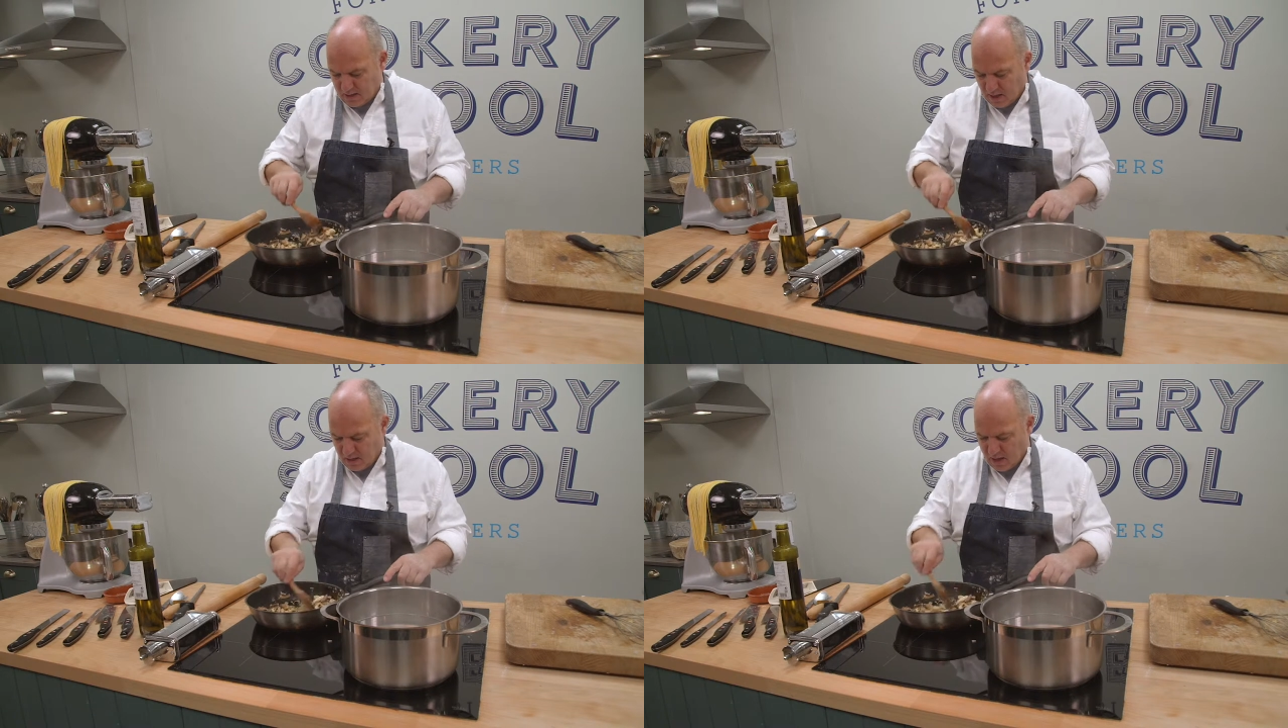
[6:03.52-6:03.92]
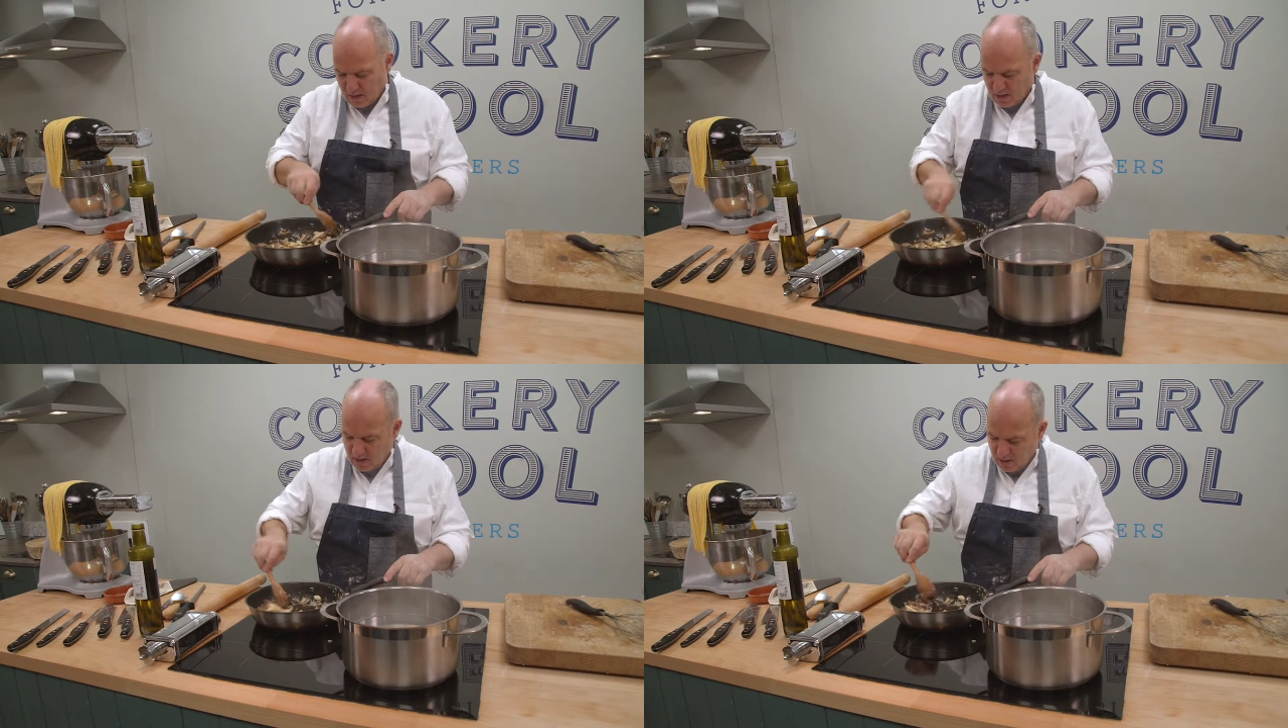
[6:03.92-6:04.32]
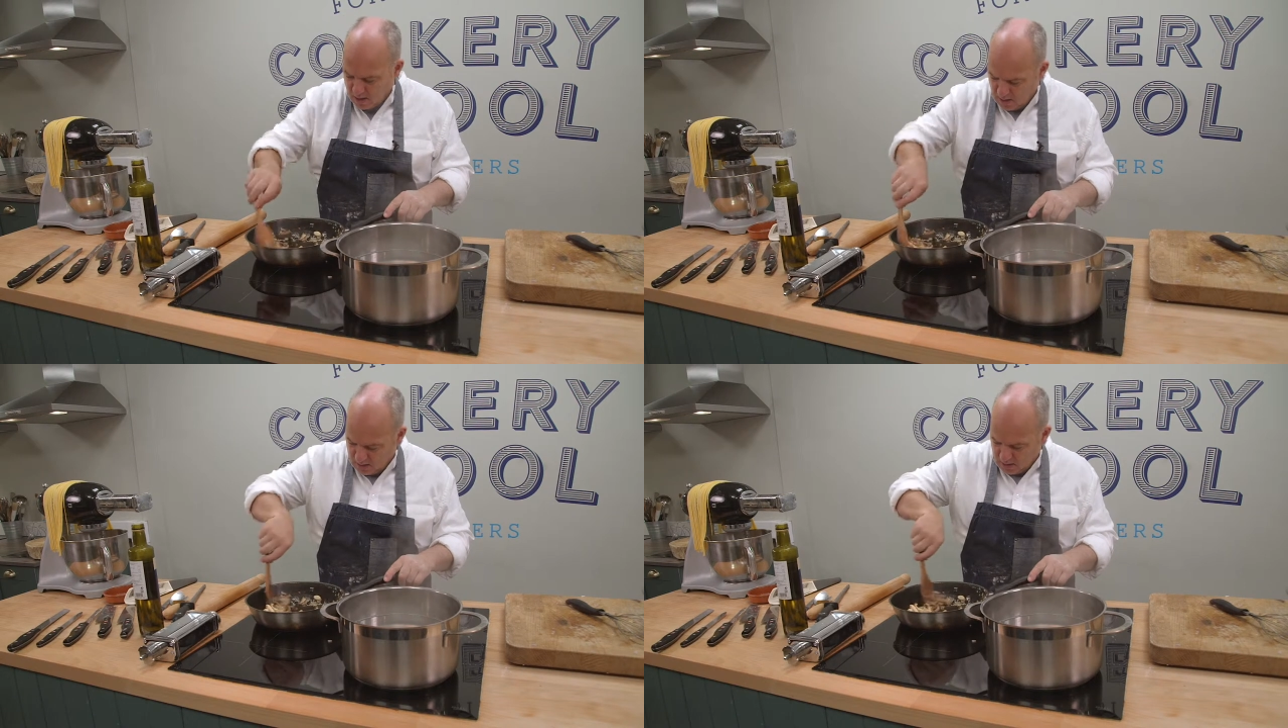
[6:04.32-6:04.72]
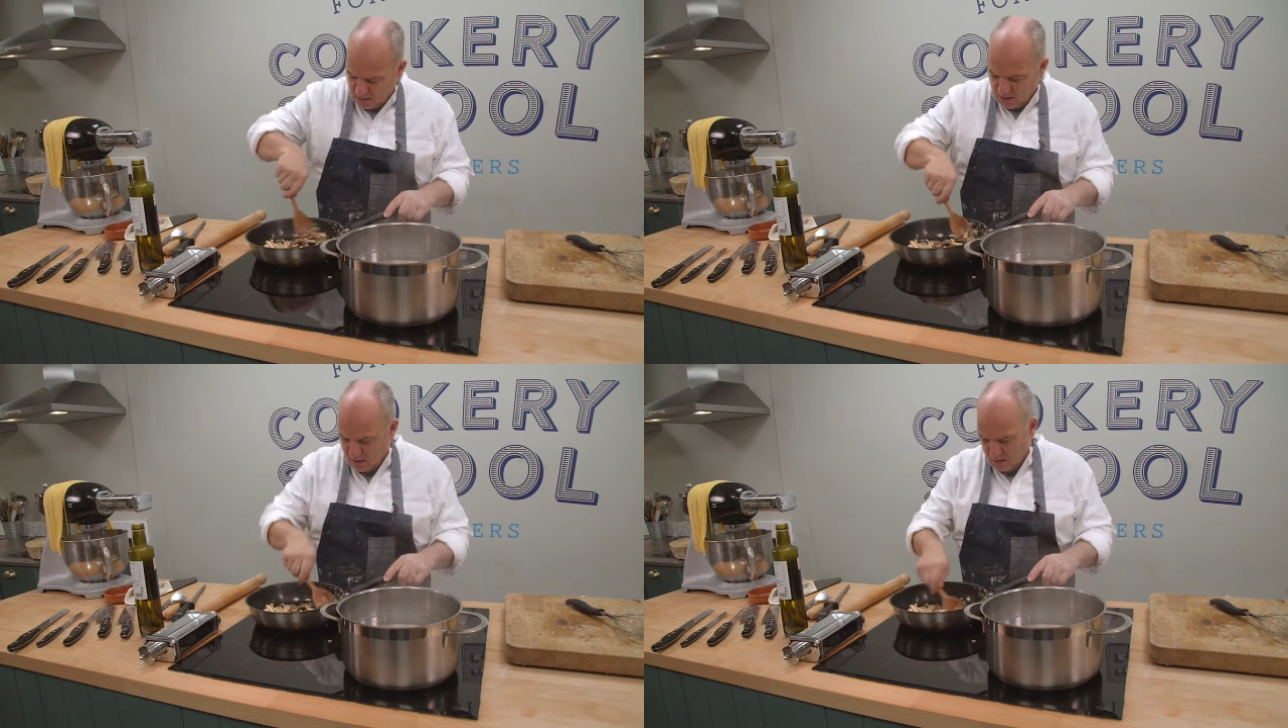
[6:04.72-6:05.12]
white colour,
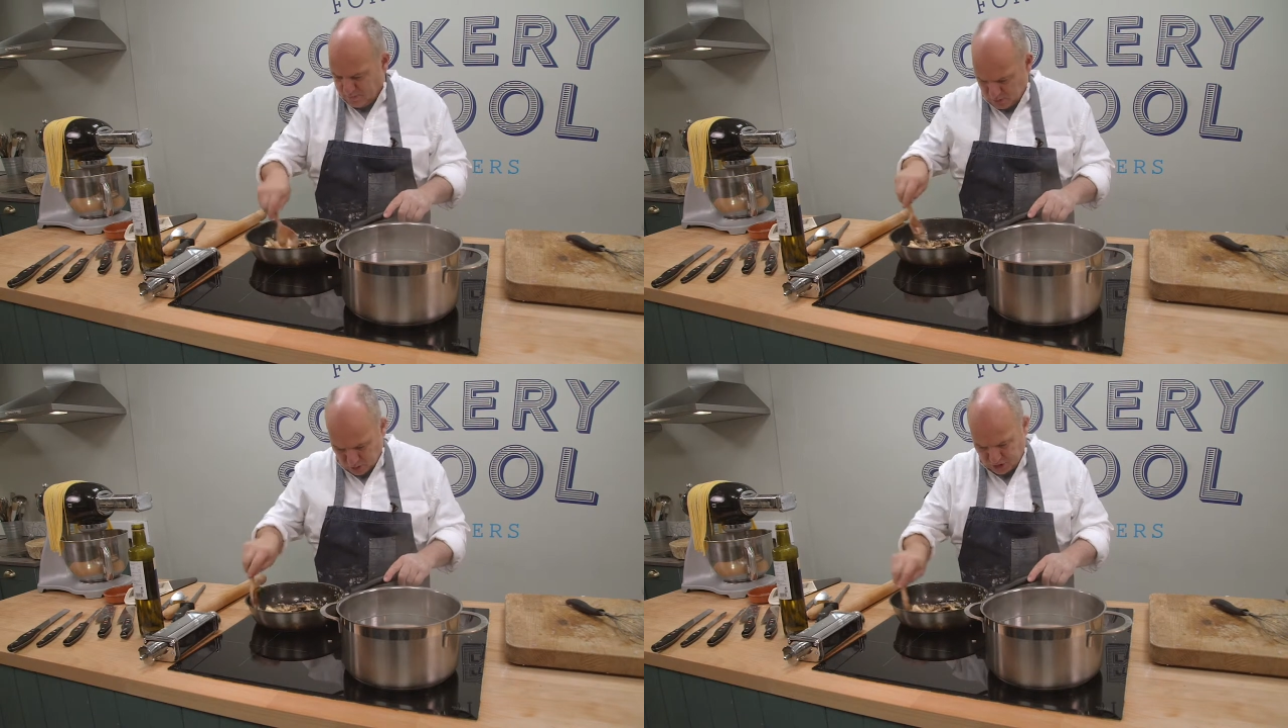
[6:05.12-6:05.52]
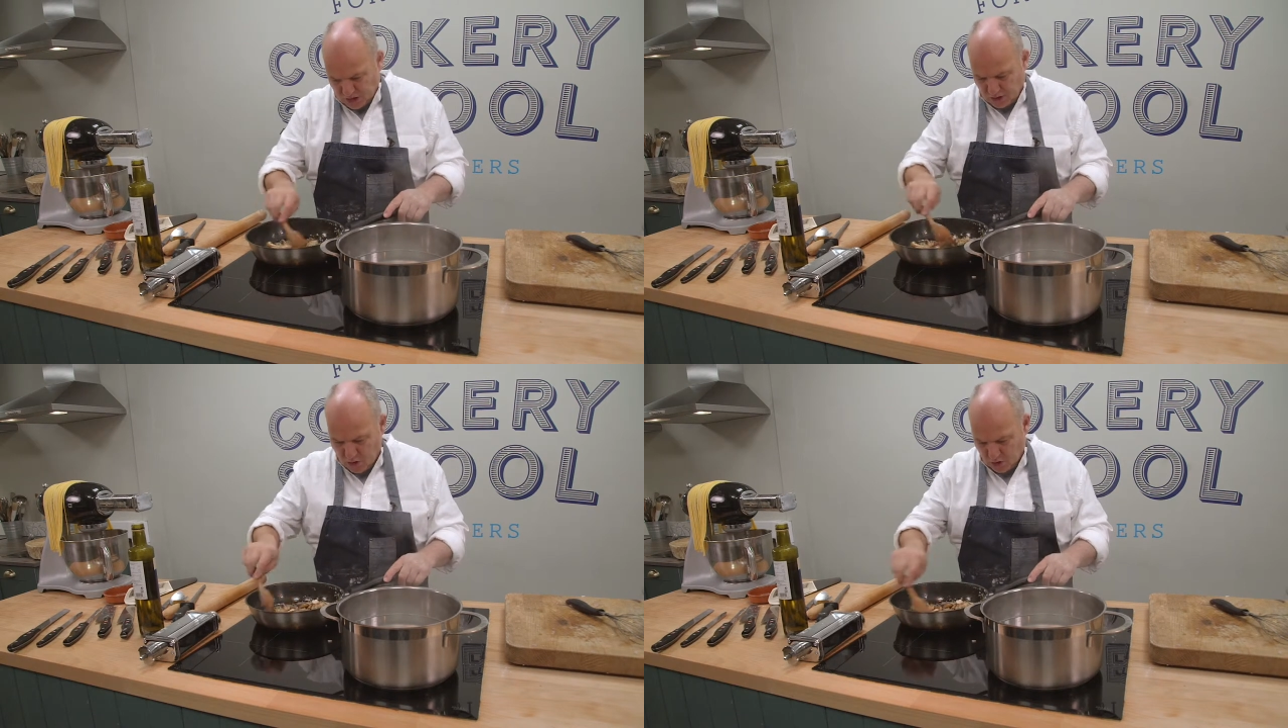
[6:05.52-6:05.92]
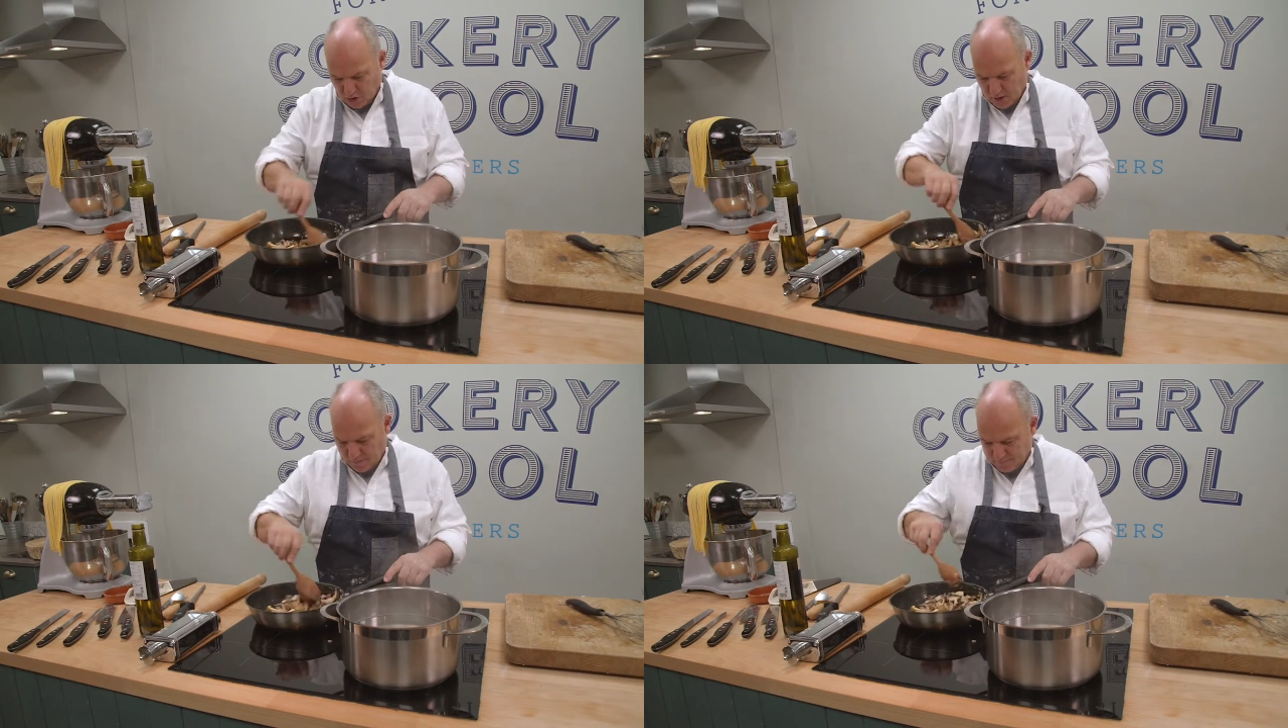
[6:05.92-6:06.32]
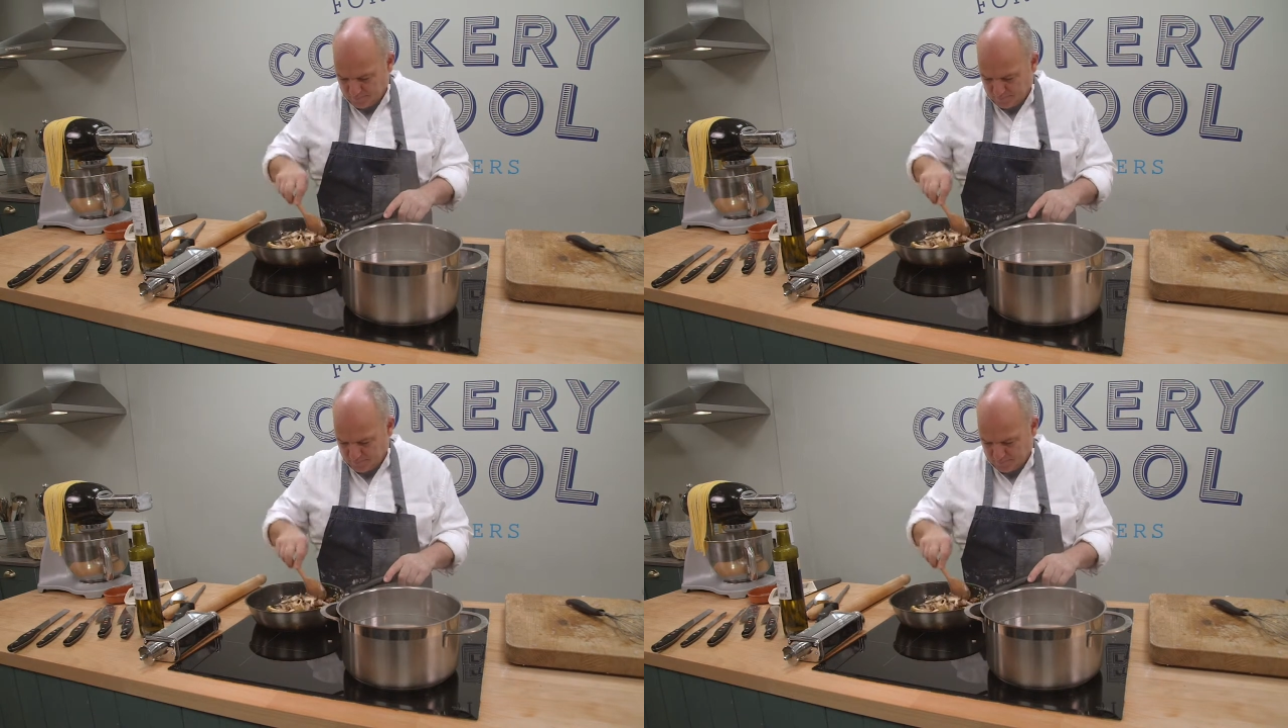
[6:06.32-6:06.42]
but they're still cooked.